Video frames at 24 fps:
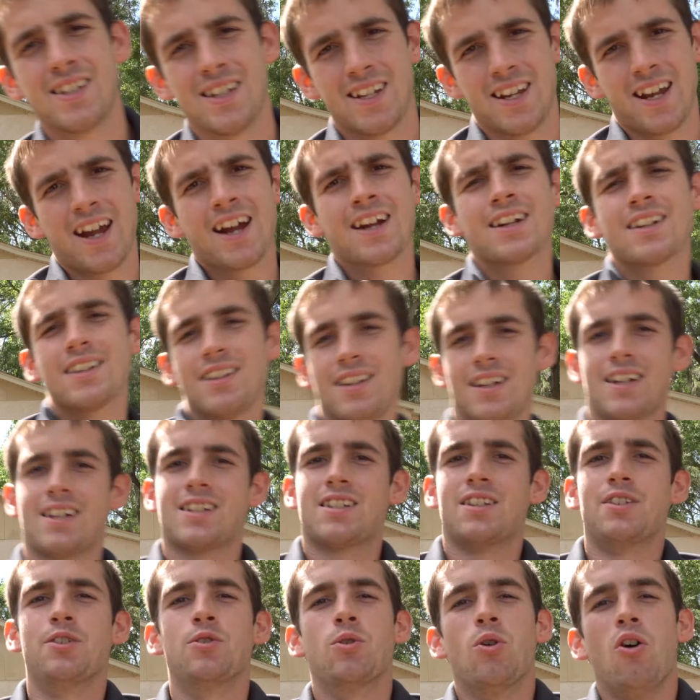Deanna
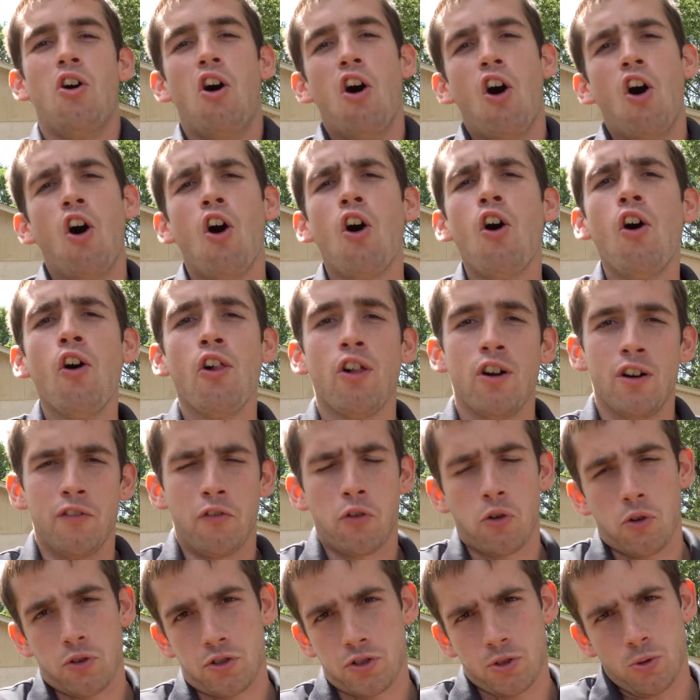likes to do all
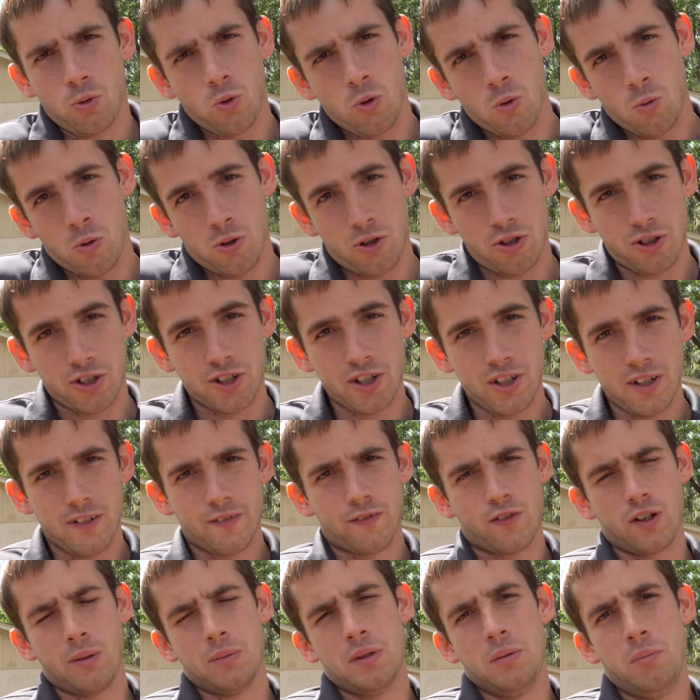of her schoolwork
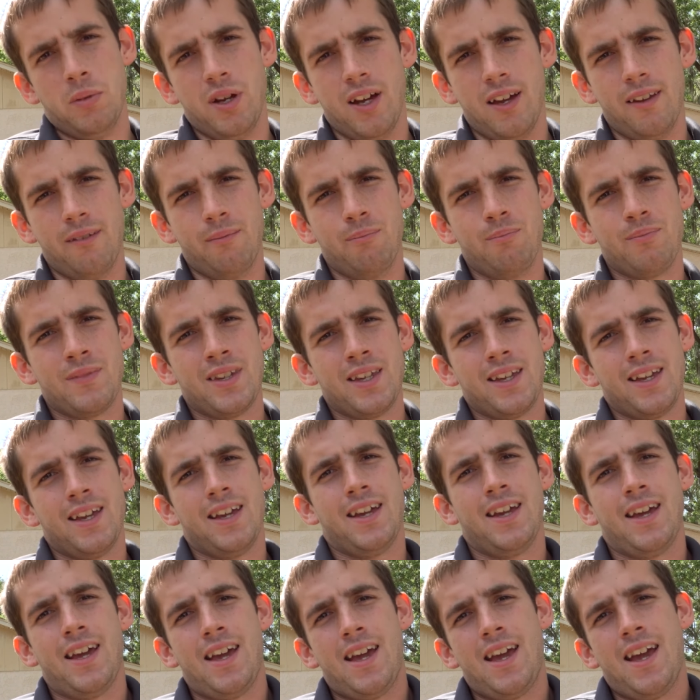from the bed.
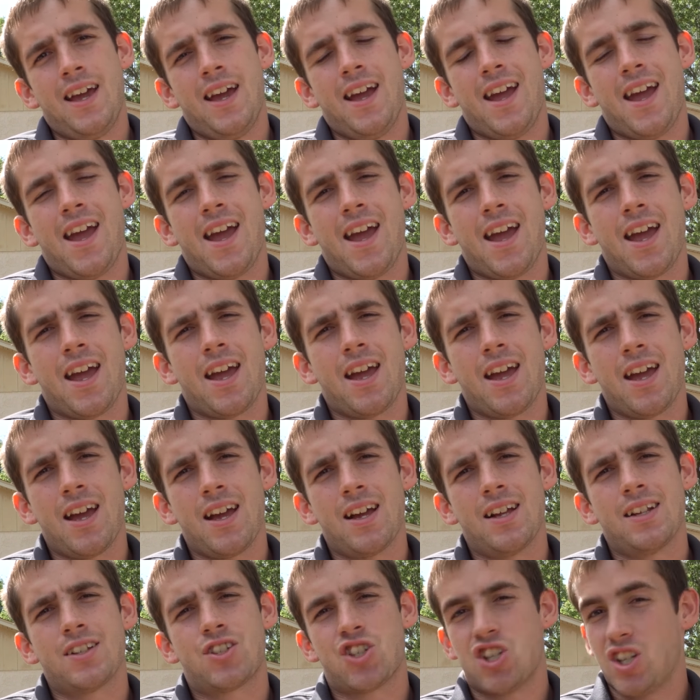
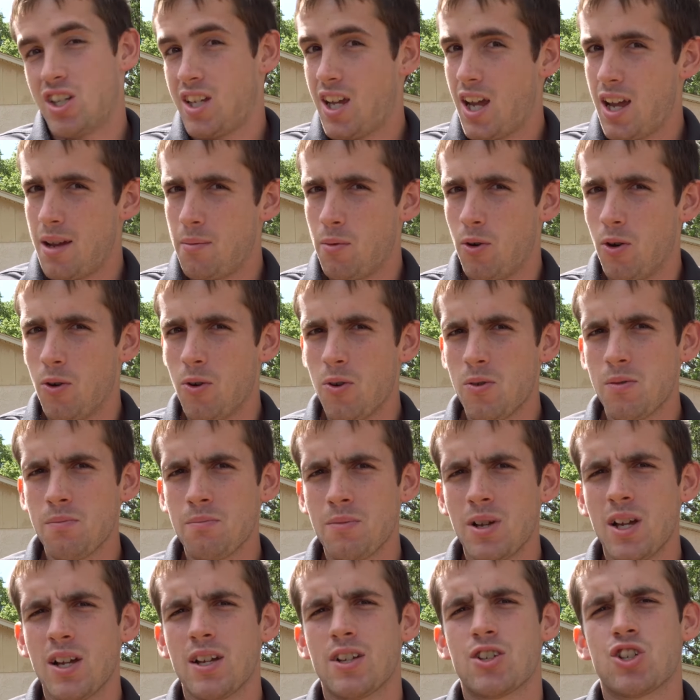And she came
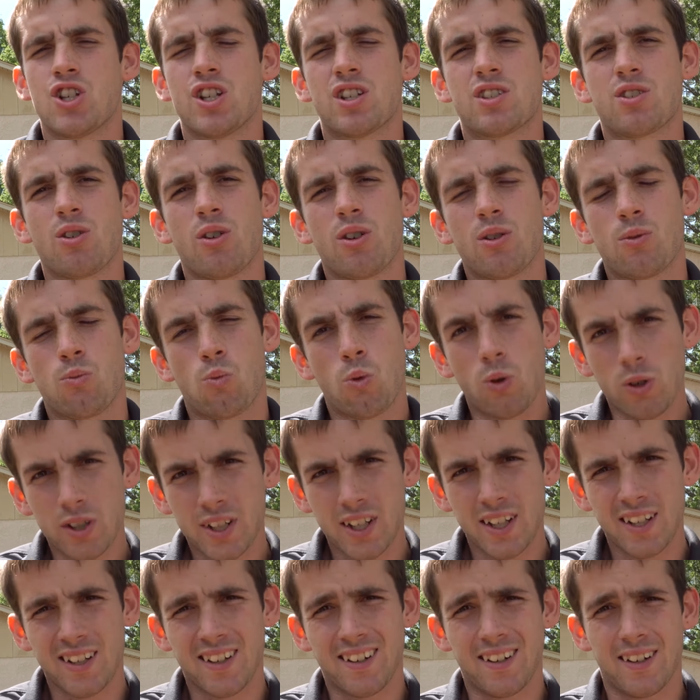home, she started
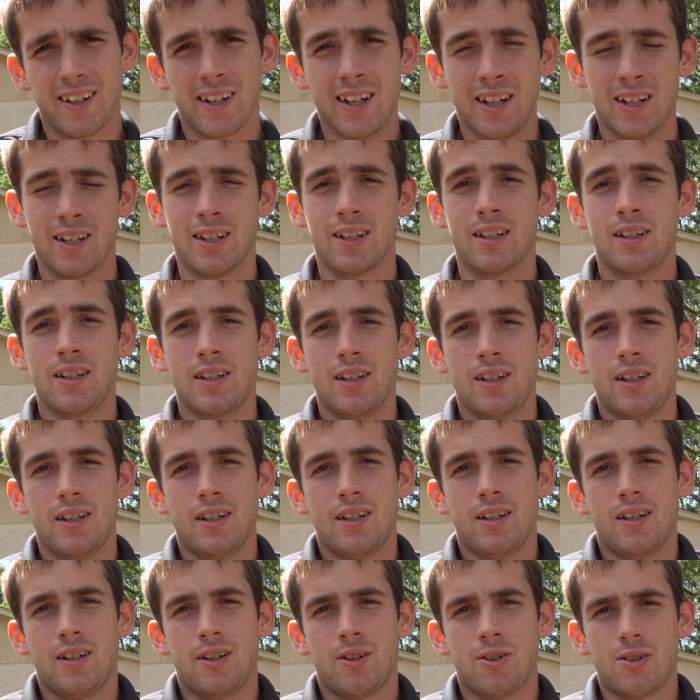working on
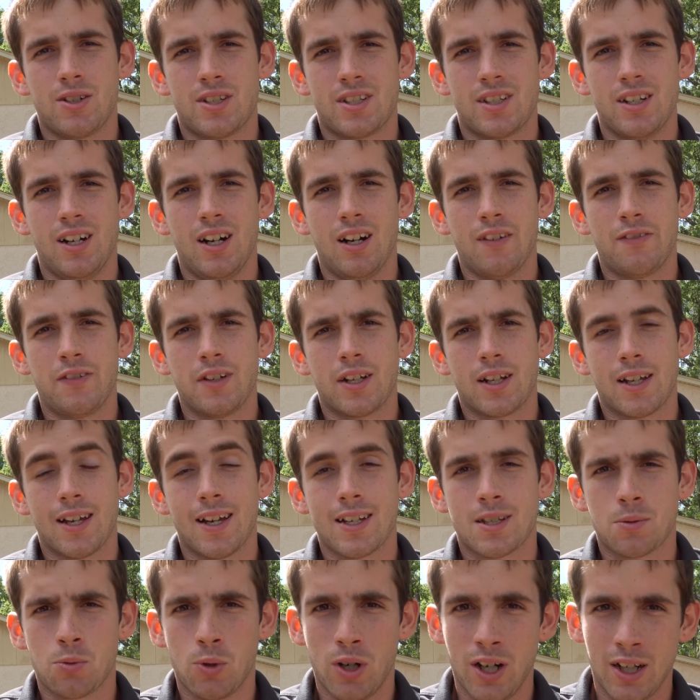her stuff, and
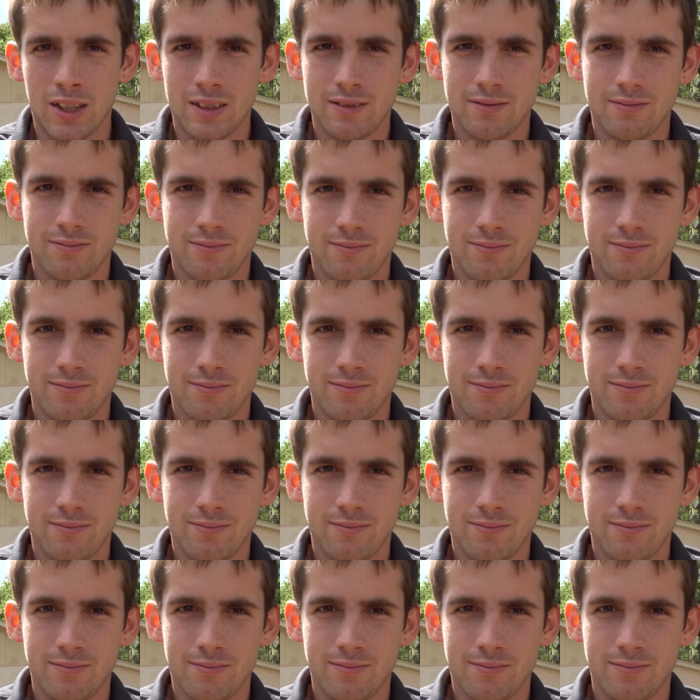guess what?